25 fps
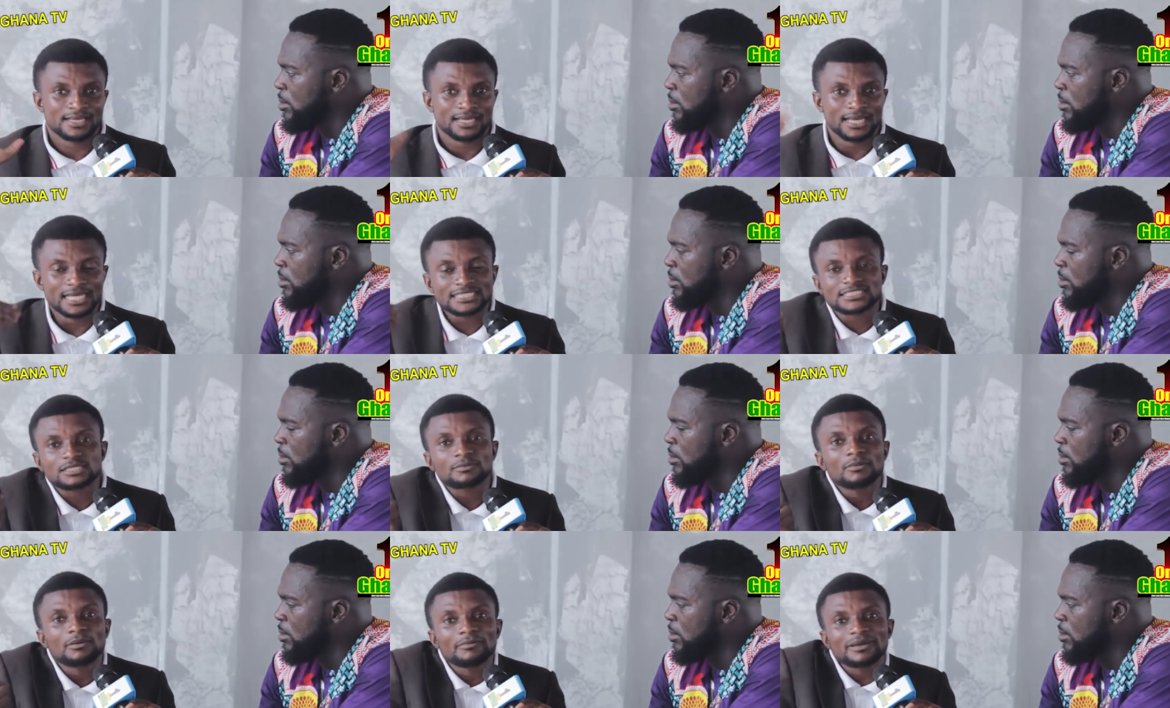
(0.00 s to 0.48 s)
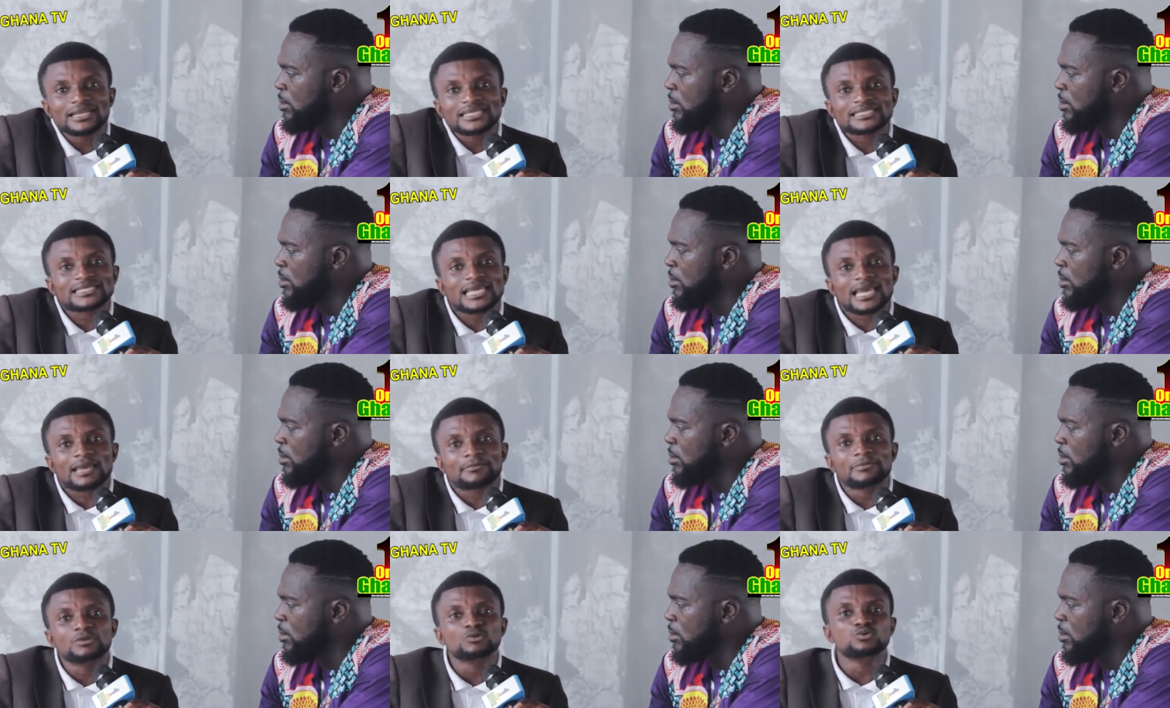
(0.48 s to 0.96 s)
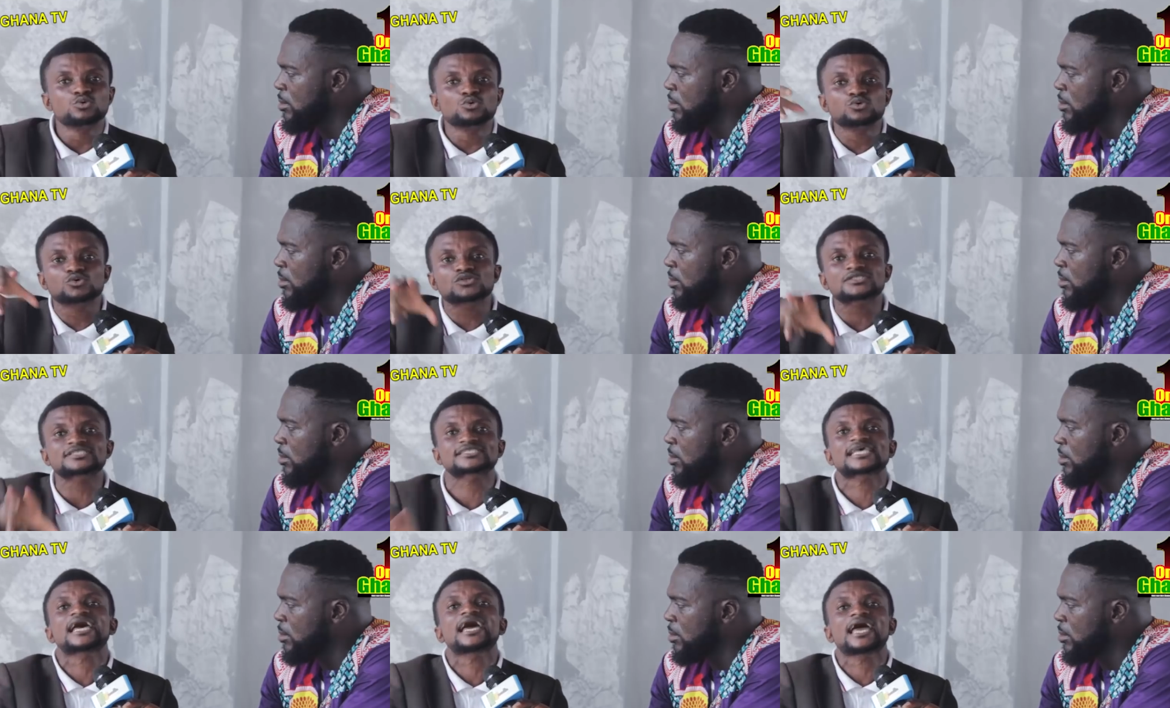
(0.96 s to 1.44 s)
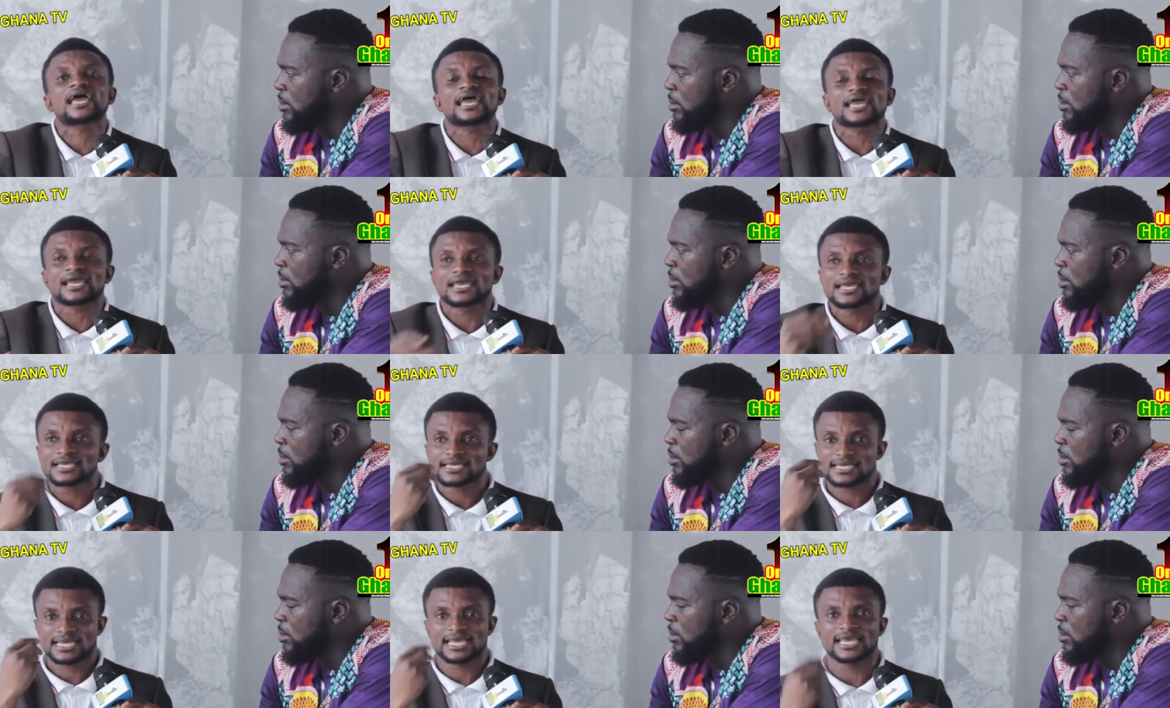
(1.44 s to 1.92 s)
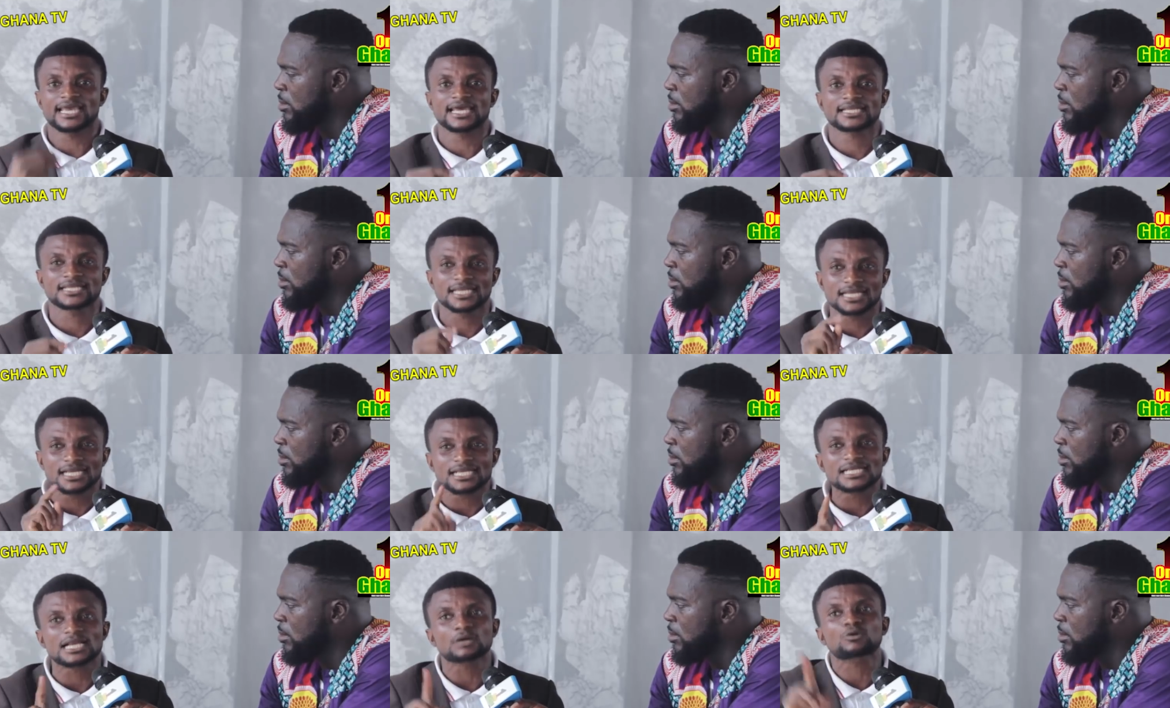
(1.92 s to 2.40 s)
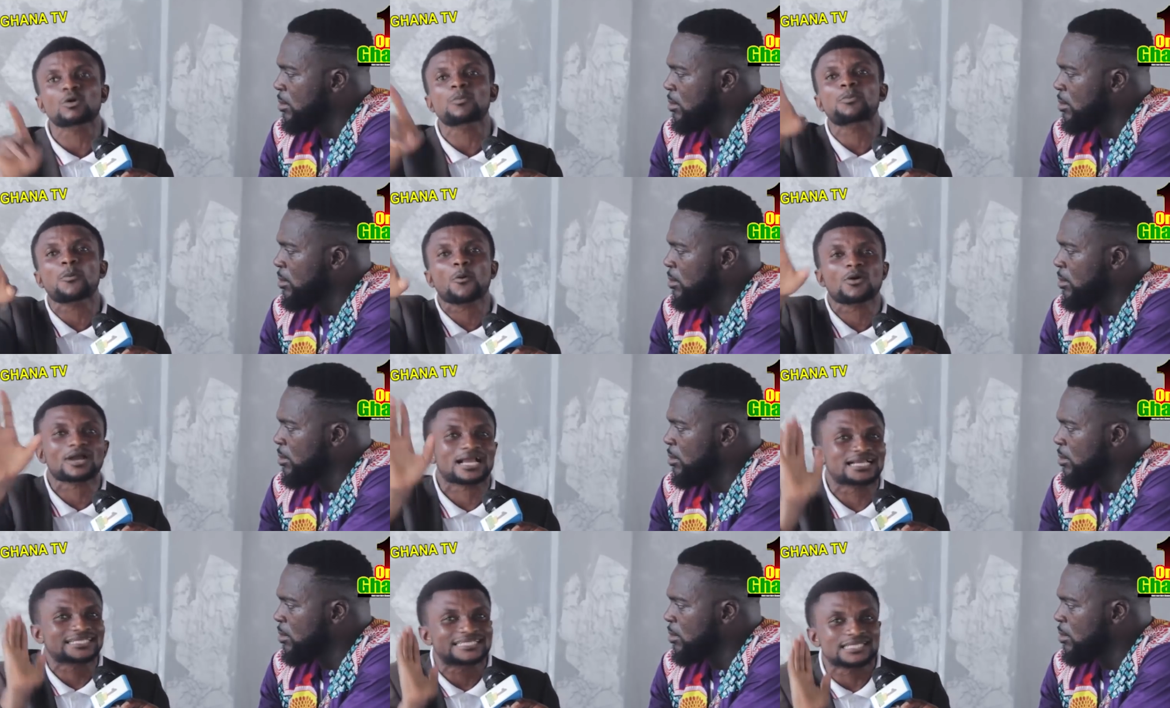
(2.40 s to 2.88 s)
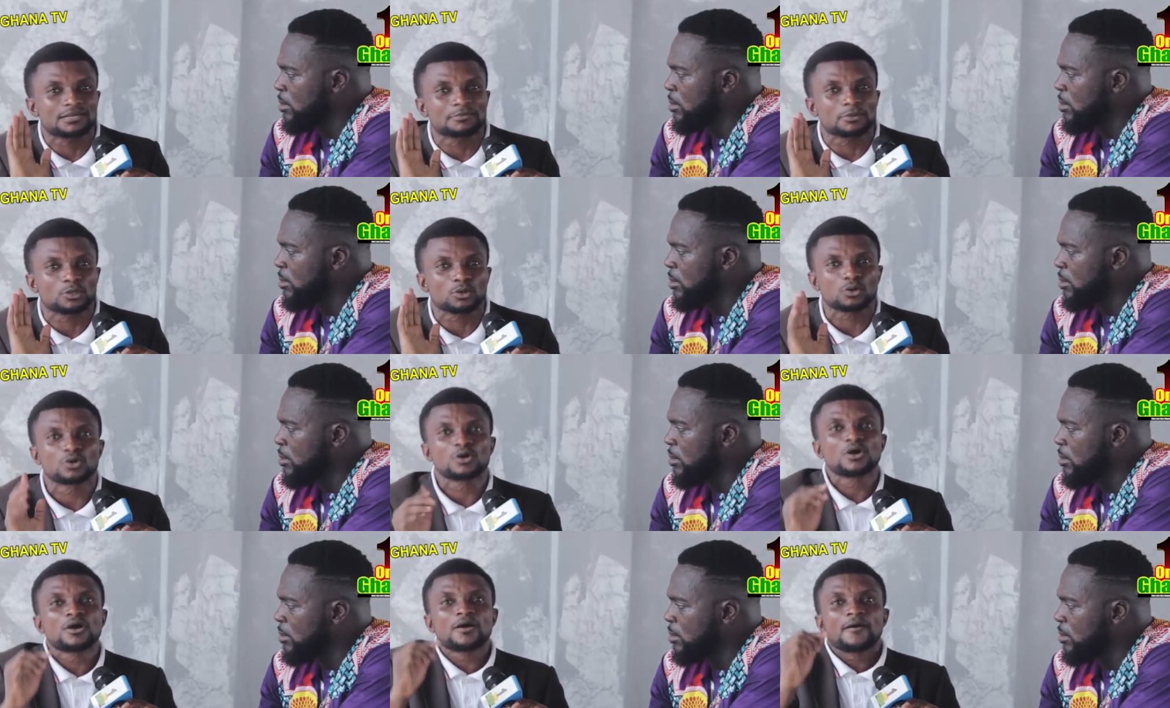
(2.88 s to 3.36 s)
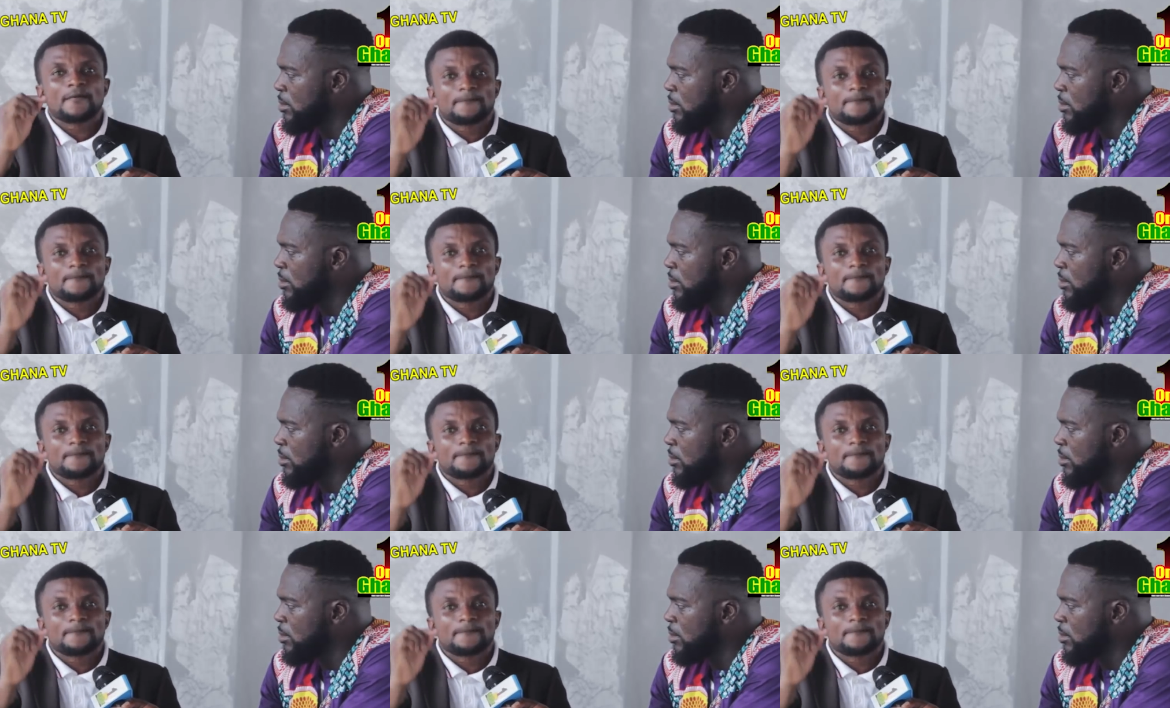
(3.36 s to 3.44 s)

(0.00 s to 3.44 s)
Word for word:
Speaker 1: Etimi me de me hu se e de ne yakopon ka kire me no.